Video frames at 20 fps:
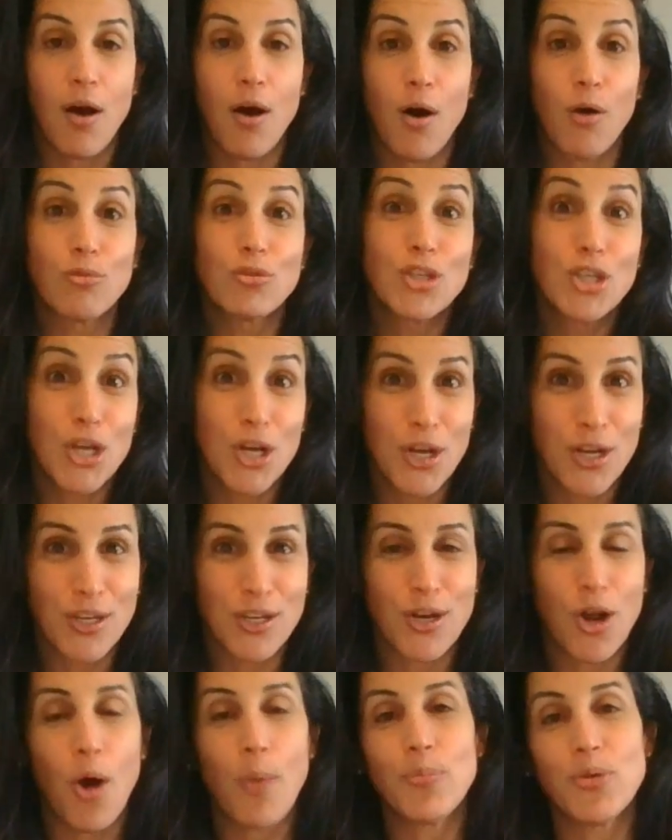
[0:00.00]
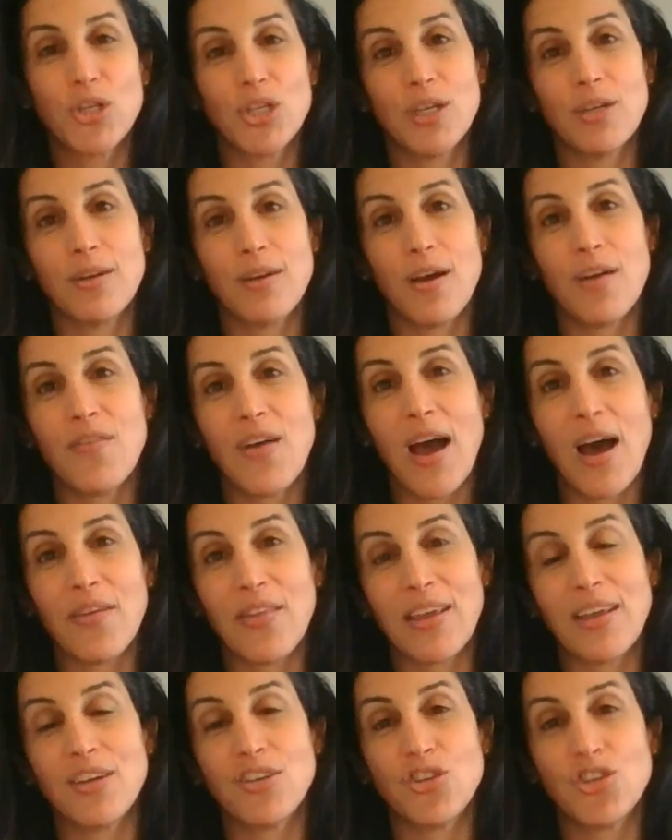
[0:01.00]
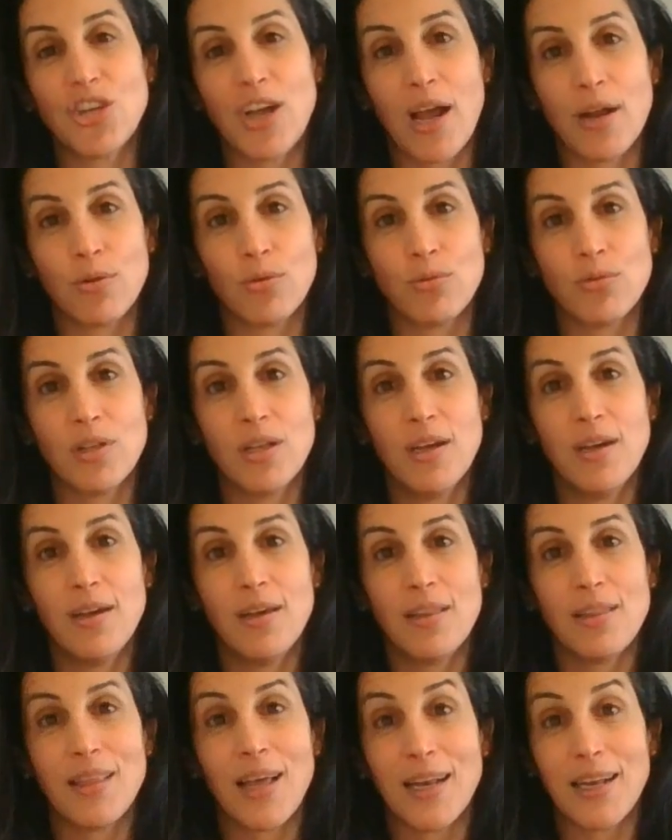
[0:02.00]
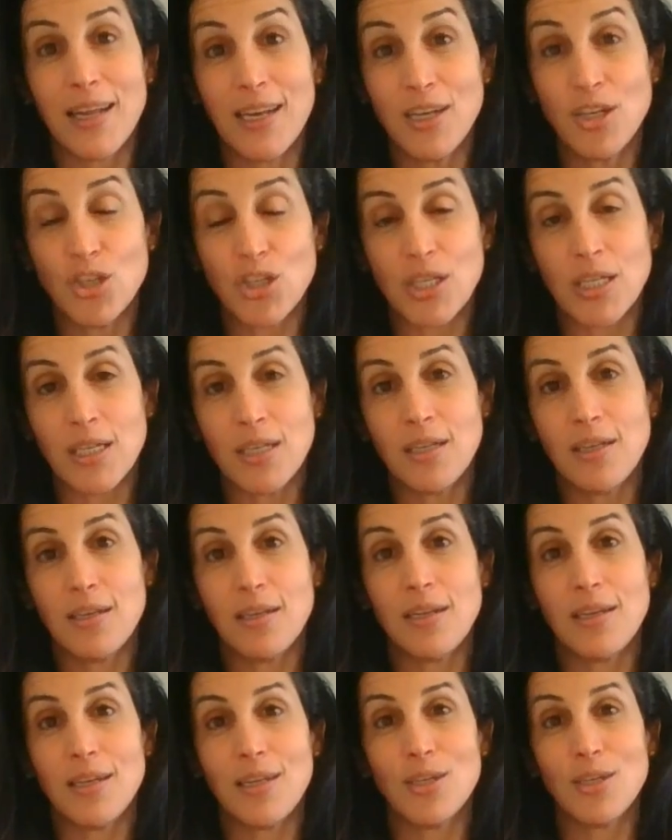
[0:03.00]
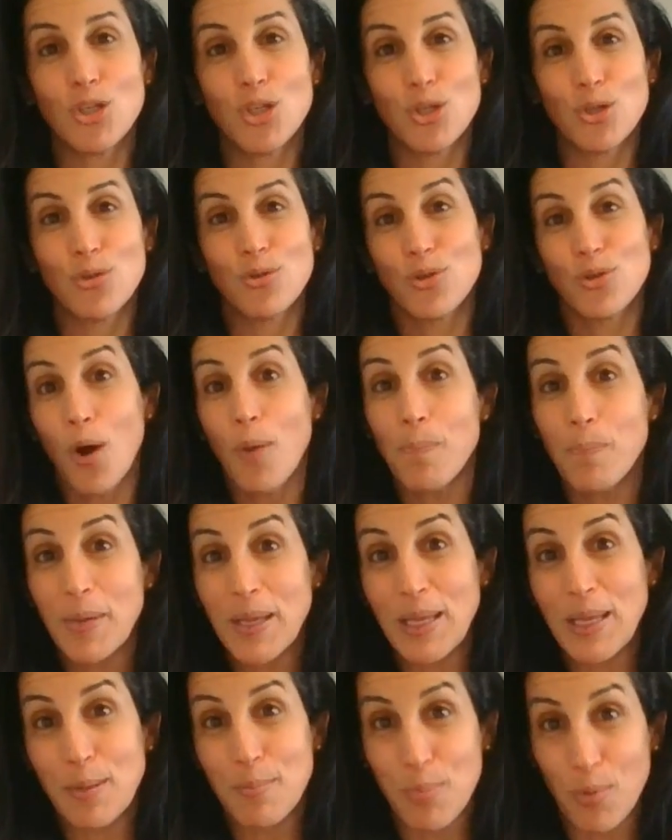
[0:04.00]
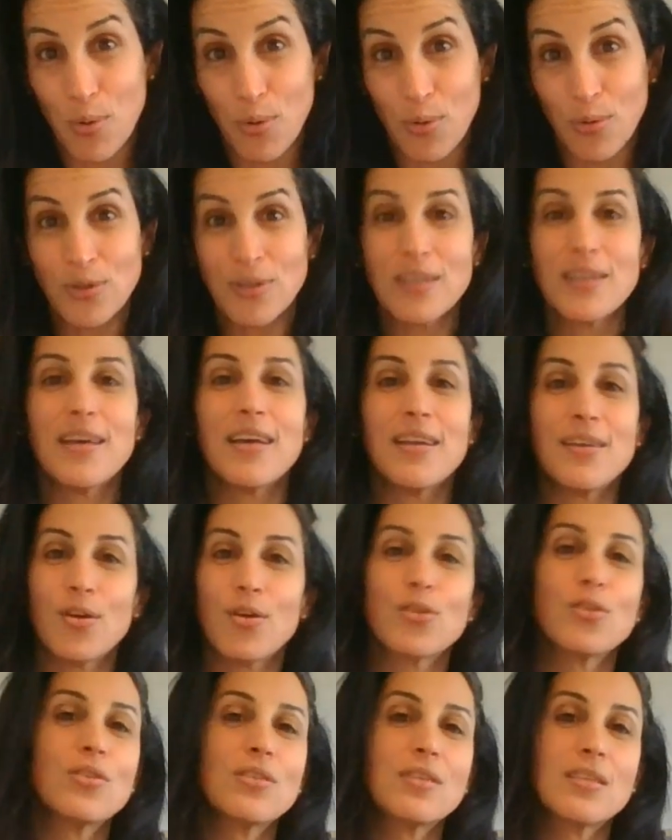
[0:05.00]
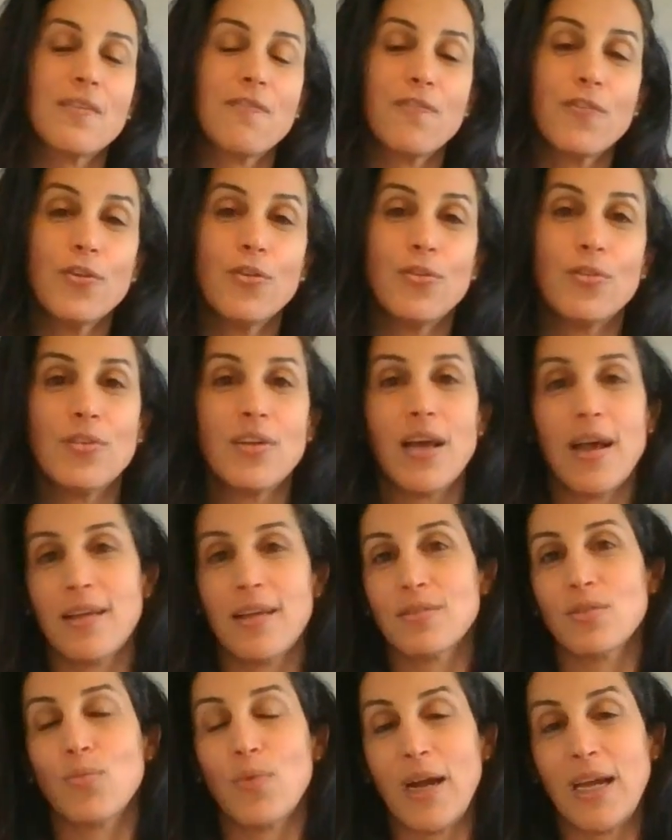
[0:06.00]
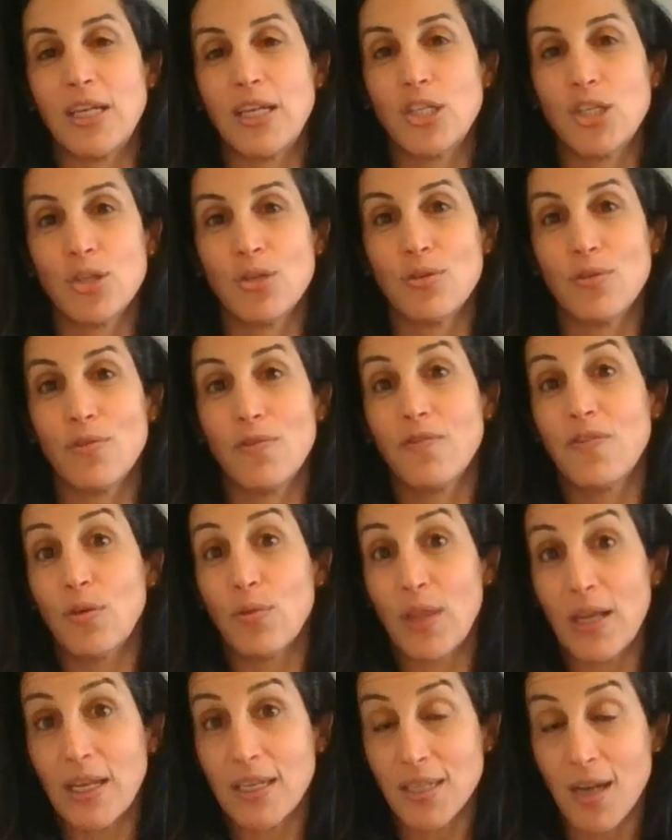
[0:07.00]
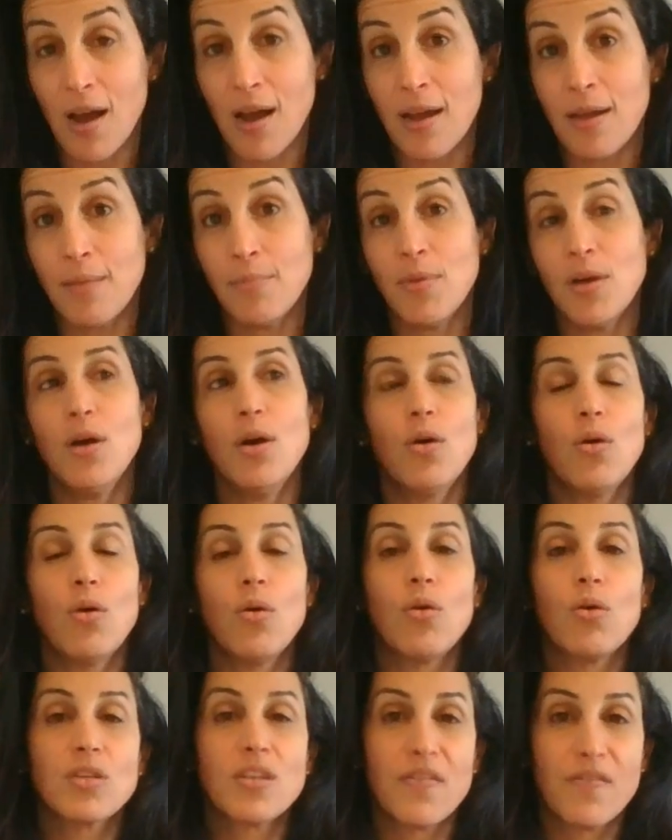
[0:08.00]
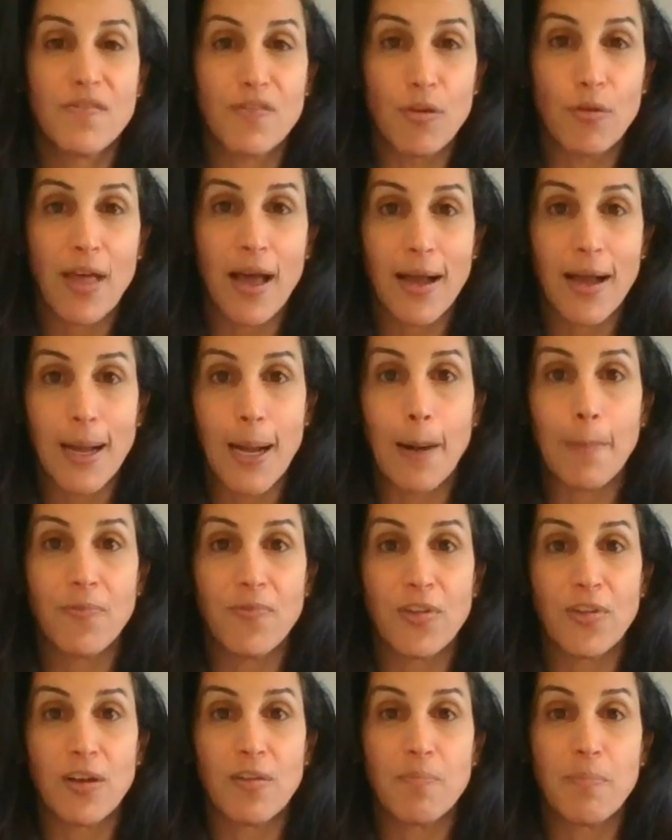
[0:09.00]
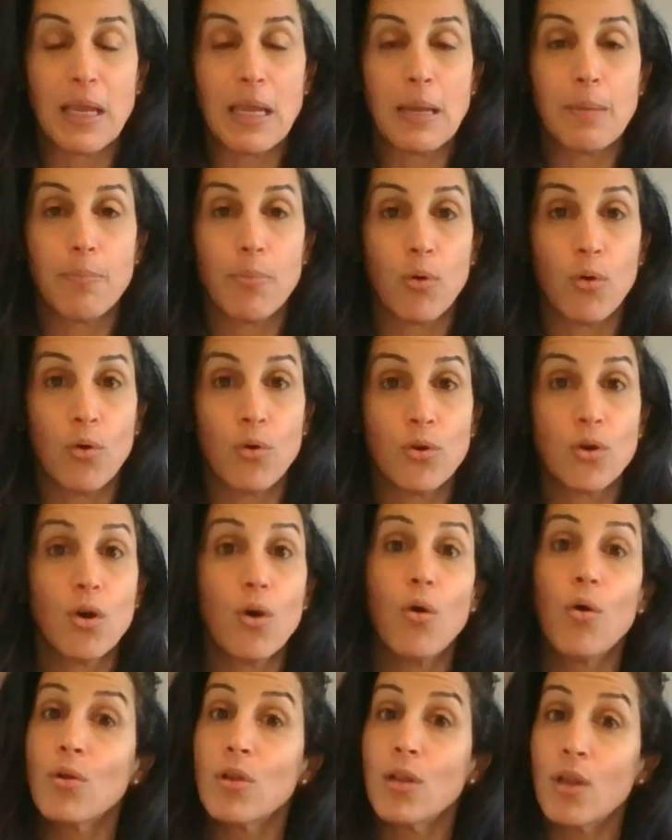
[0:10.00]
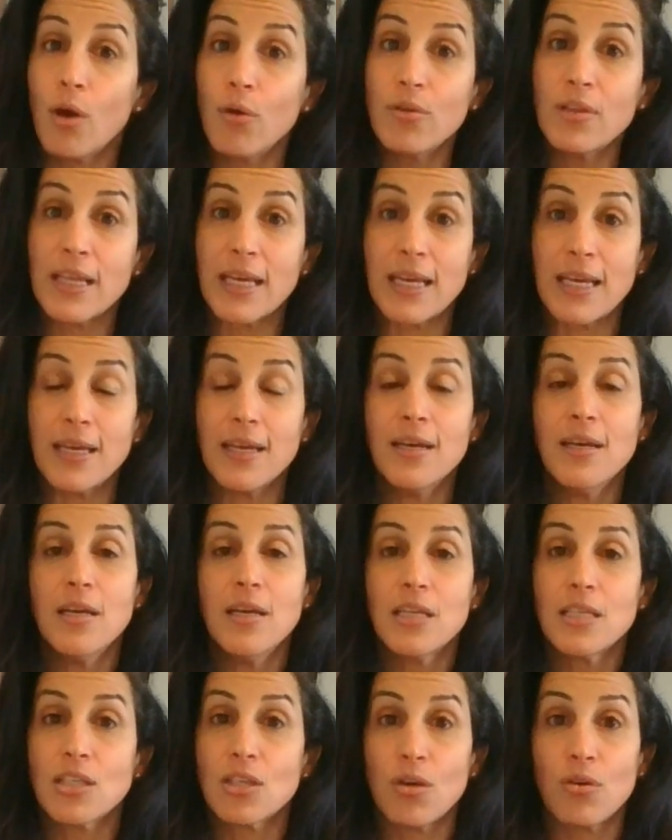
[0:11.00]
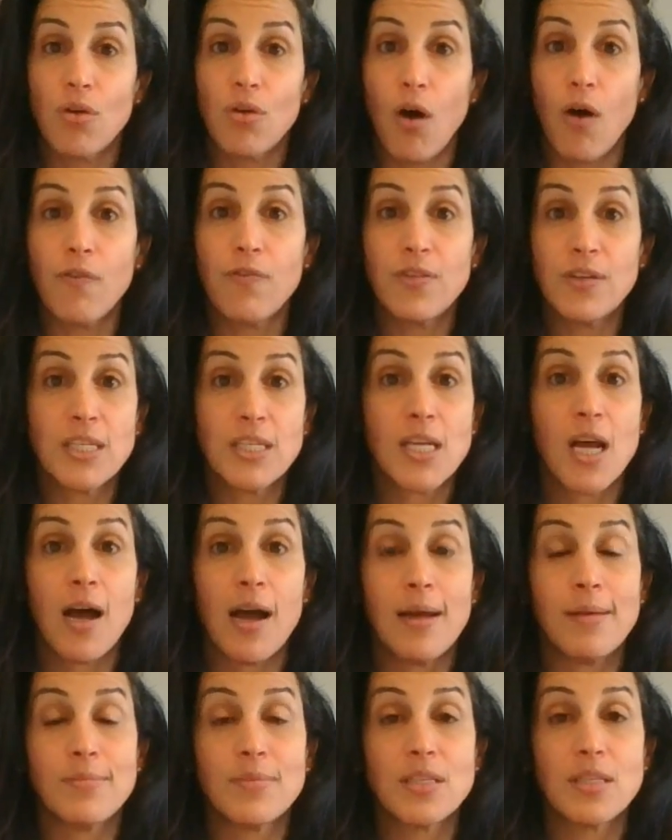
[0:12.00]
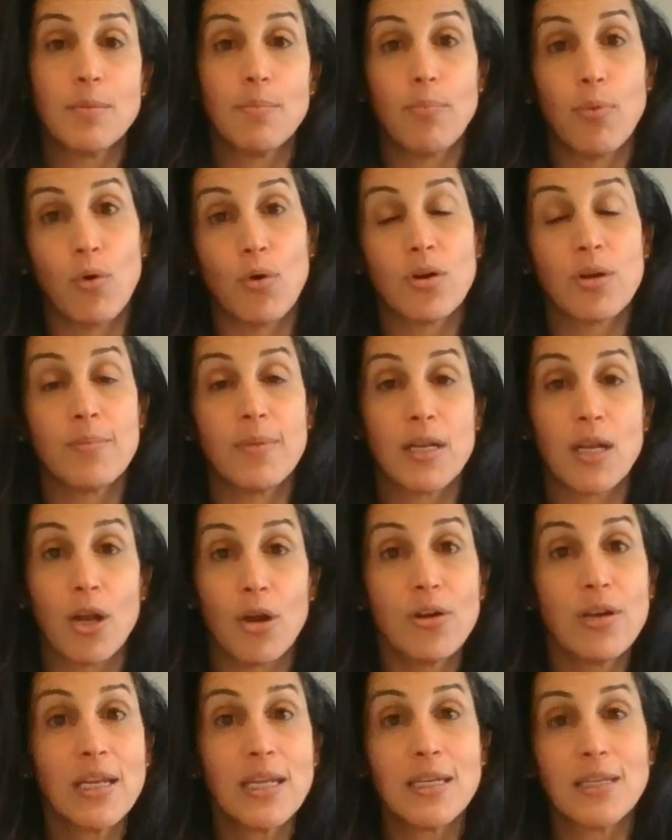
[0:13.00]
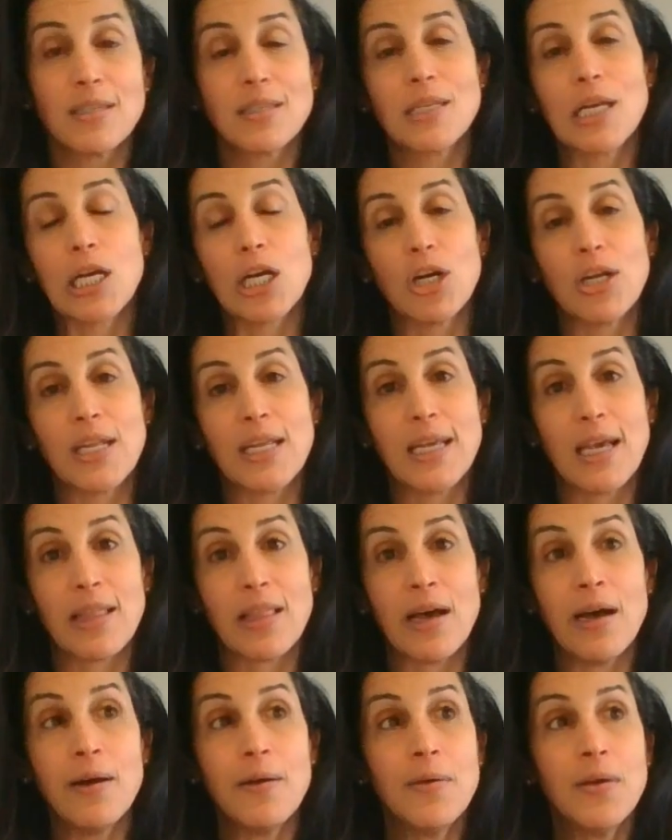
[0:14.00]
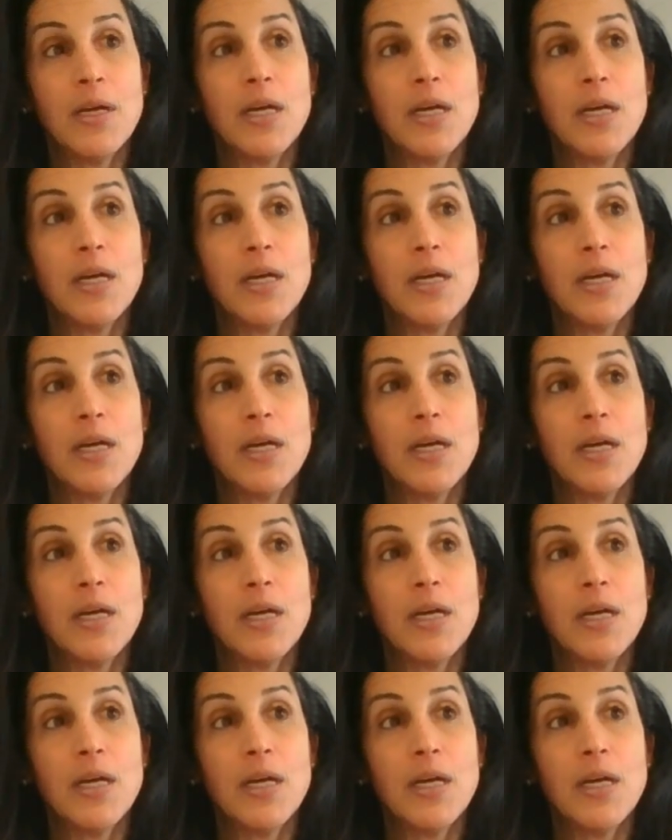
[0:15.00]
alternate option of how they can channel that energy into not being bored and not using food as a way to fill their time or to feel that comfort of being bored or lonely. So oftentimes boredom and loneliness can go together.